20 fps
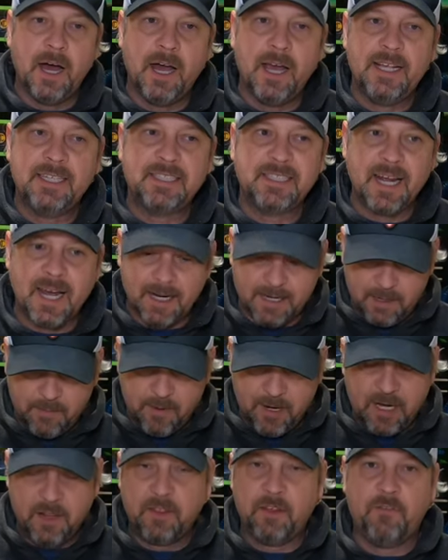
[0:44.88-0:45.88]
it's not going to
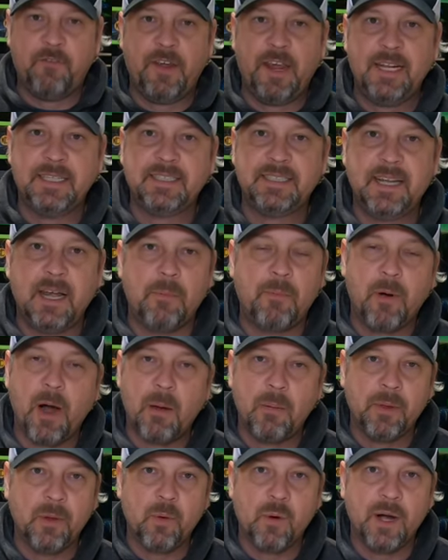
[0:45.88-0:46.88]
be anything fancy. I
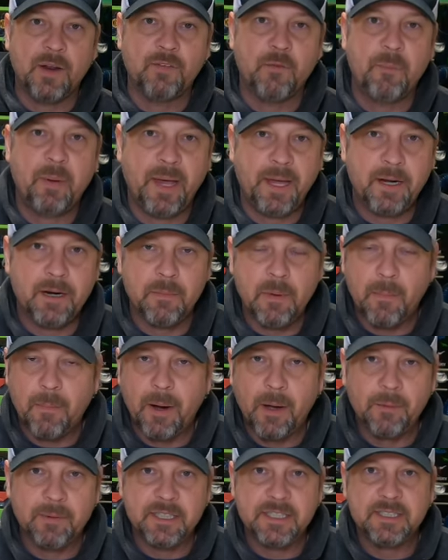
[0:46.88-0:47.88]
probably won't even paint them. I'll
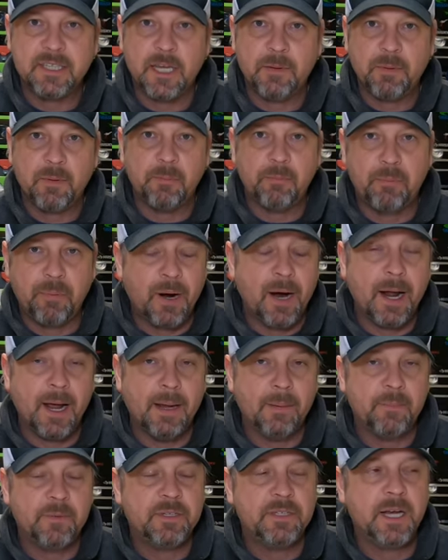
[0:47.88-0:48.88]
probably just keep them
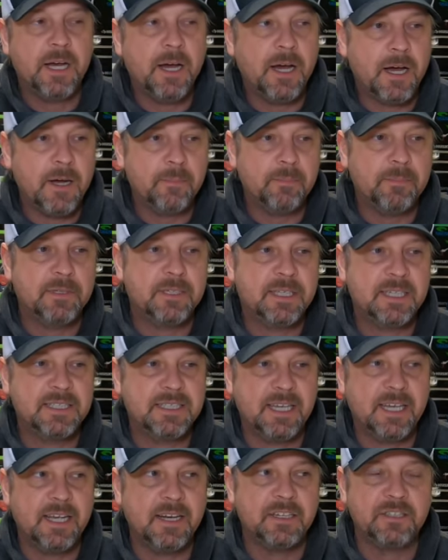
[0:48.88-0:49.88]
primed.
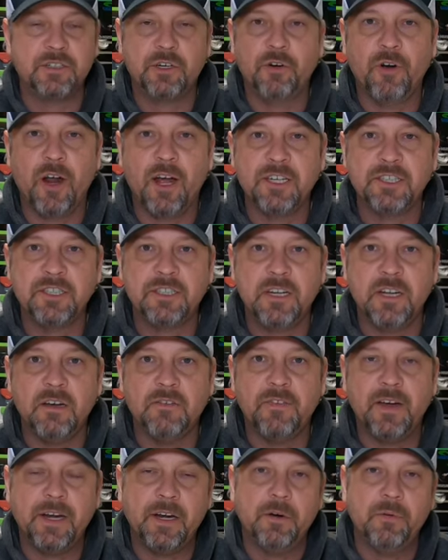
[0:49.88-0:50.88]
Because again, it's garage
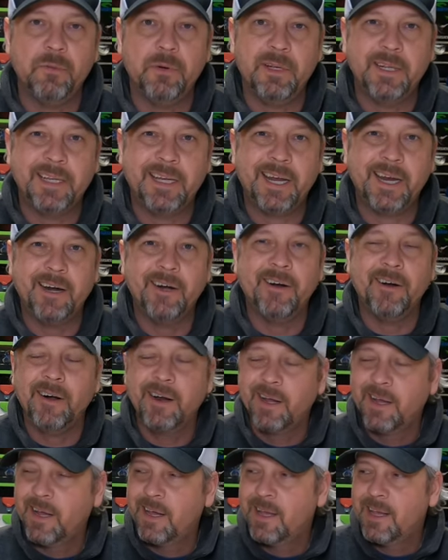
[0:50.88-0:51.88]
stuff. I don't really care.
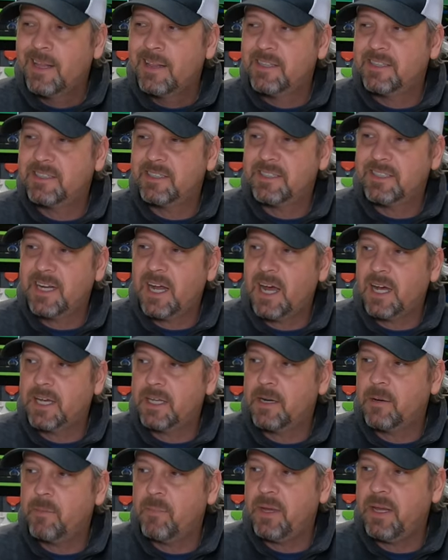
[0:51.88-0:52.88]
This is not
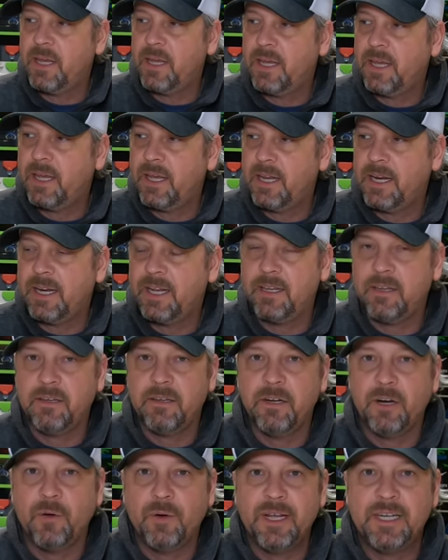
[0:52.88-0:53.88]
going to be any
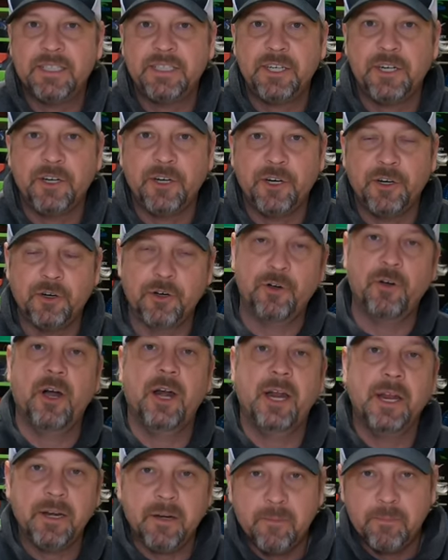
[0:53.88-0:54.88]
interior
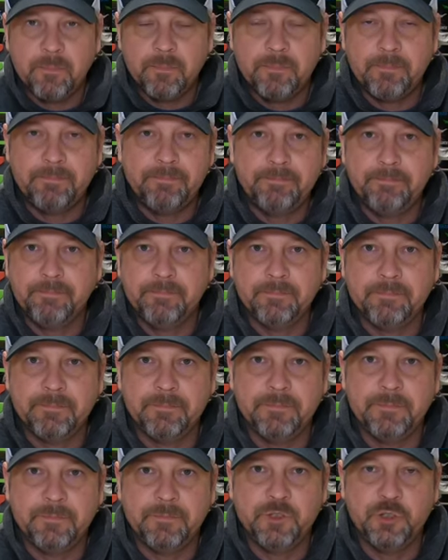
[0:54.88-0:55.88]
grade
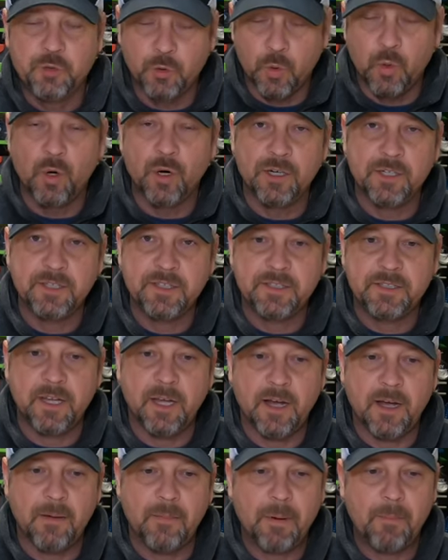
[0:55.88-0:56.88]
drawers.
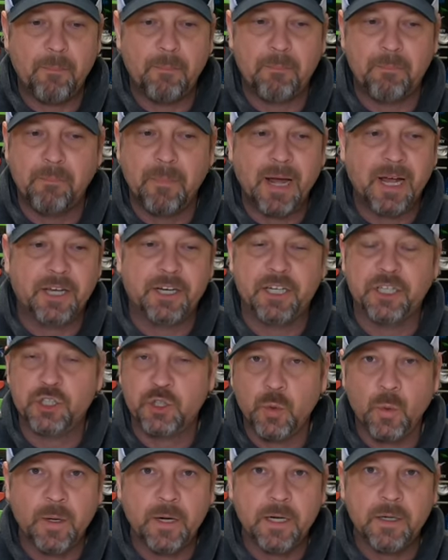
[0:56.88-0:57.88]
I'm not going to
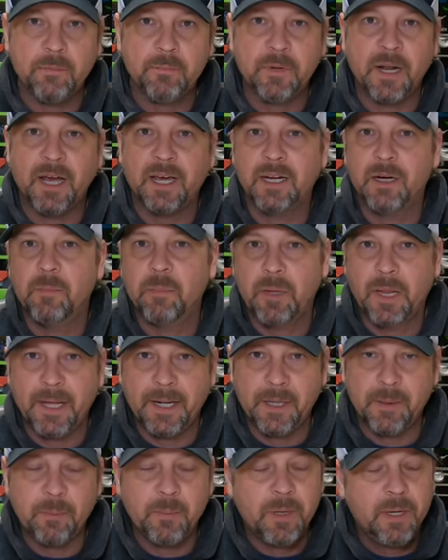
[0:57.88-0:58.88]
join them. Not going to
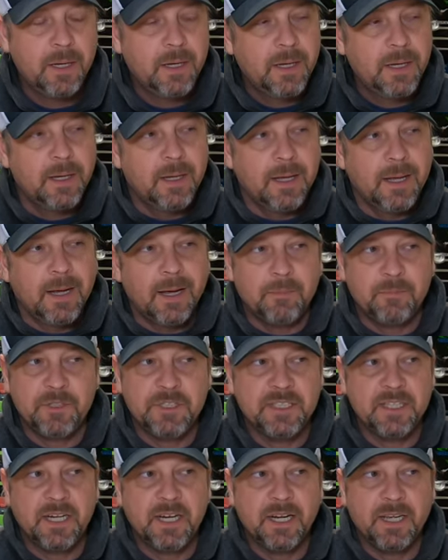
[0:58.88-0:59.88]
plane them. I'm
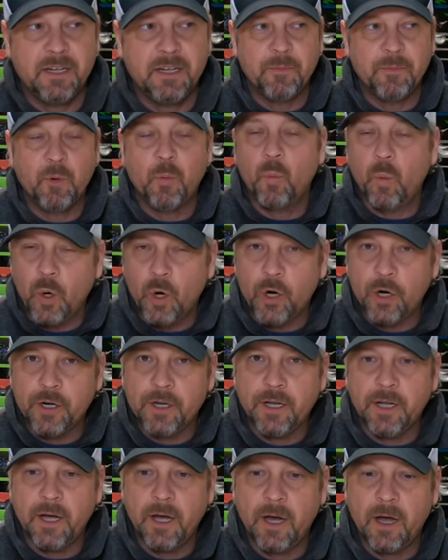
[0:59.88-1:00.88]
just going to to work.
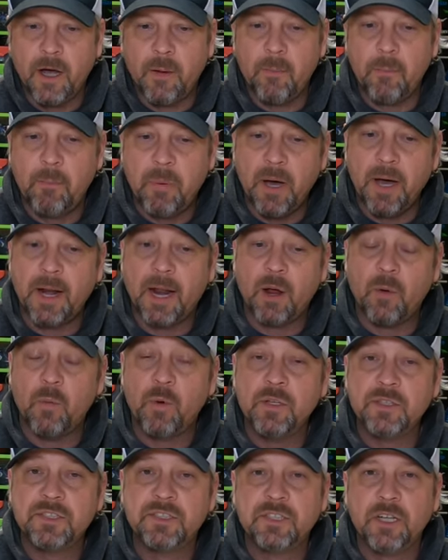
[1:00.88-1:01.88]
But I
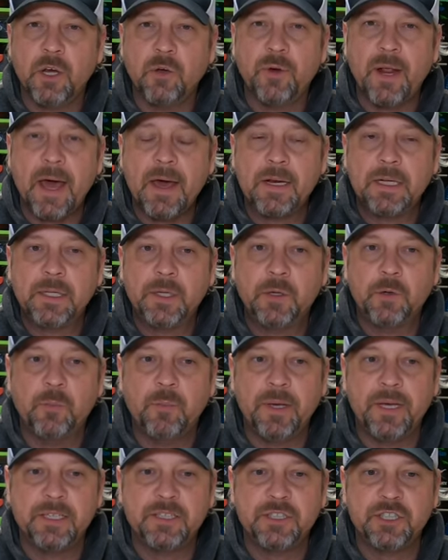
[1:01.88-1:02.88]
will slow down a little
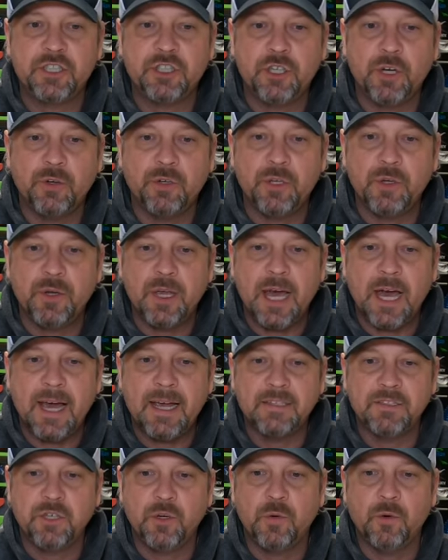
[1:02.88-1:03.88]
bit to show you
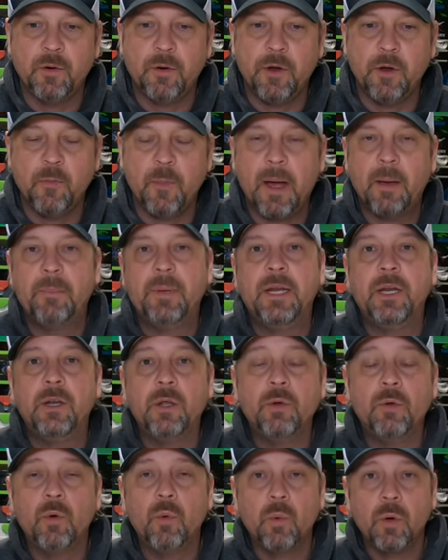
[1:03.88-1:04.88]
guys who might be
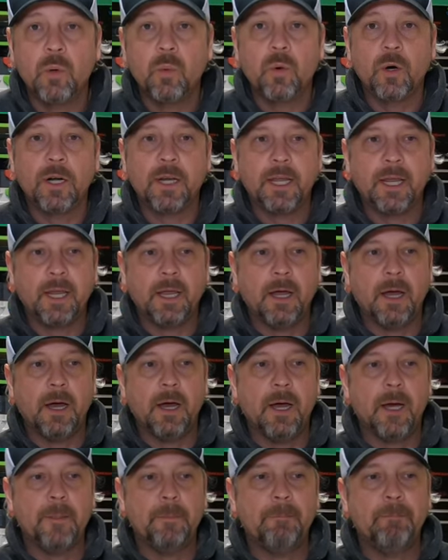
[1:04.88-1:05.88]
new to woodworking,
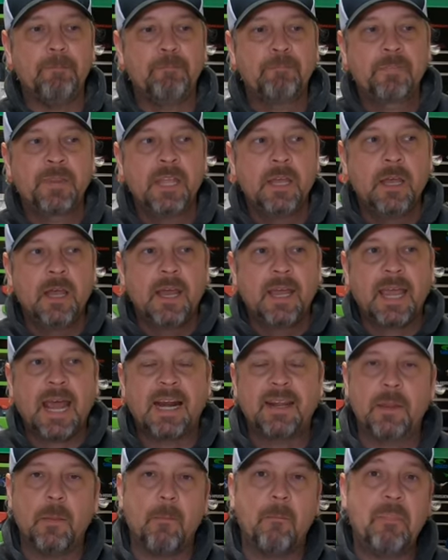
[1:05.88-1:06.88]
kind
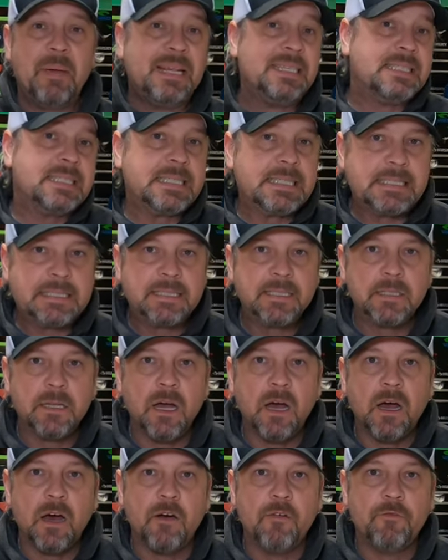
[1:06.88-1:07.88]
of the basics
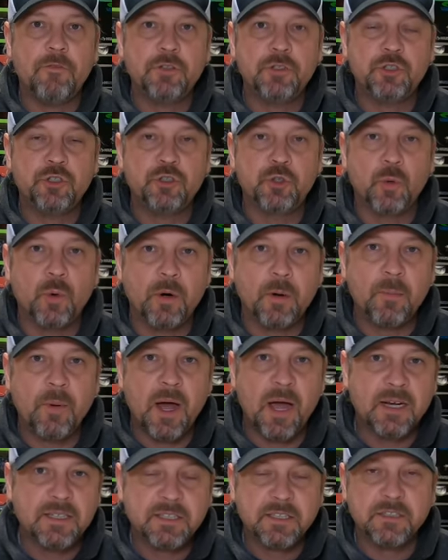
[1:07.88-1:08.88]
of drawer
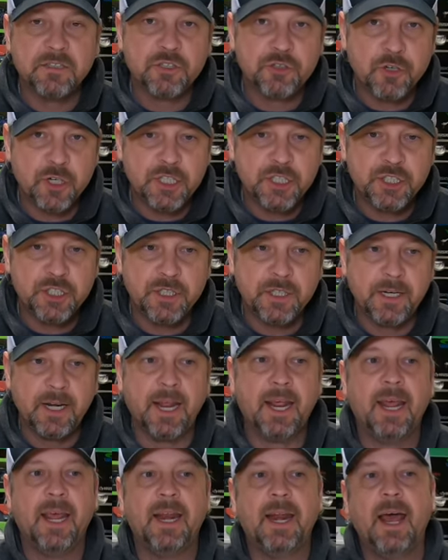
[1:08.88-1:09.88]
box construction
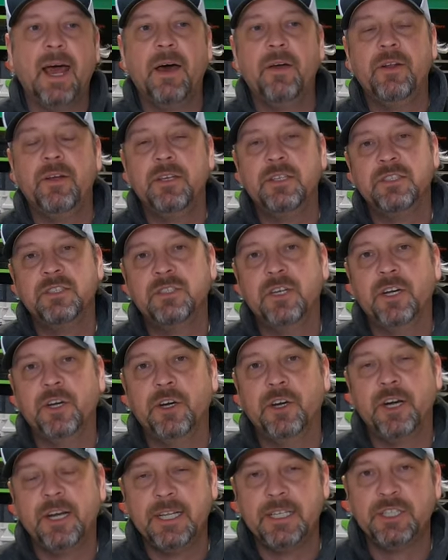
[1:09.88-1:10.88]
and how to install
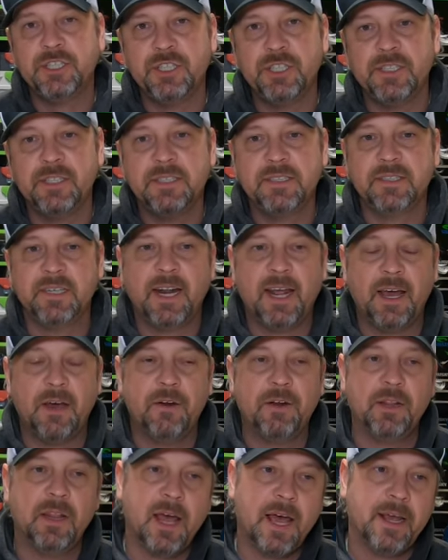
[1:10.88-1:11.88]
your hinges and how
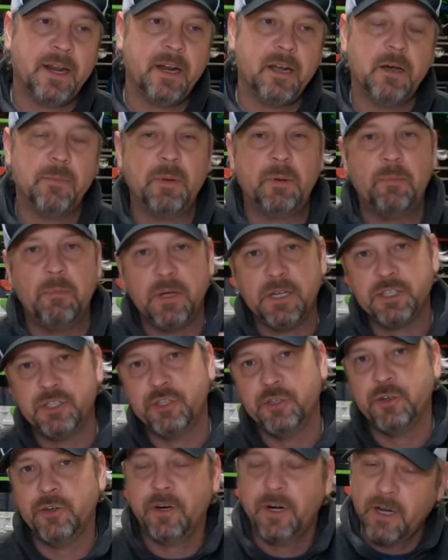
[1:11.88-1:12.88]
to line up and
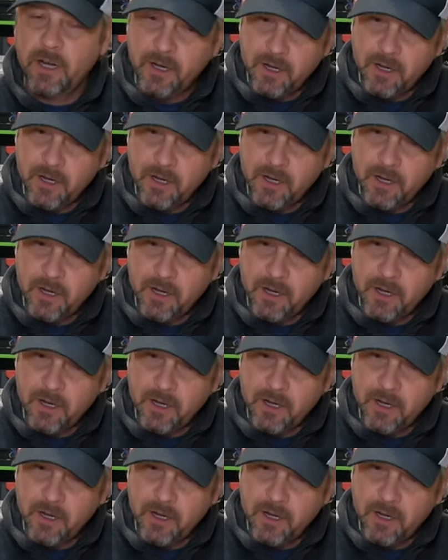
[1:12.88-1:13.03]
measure,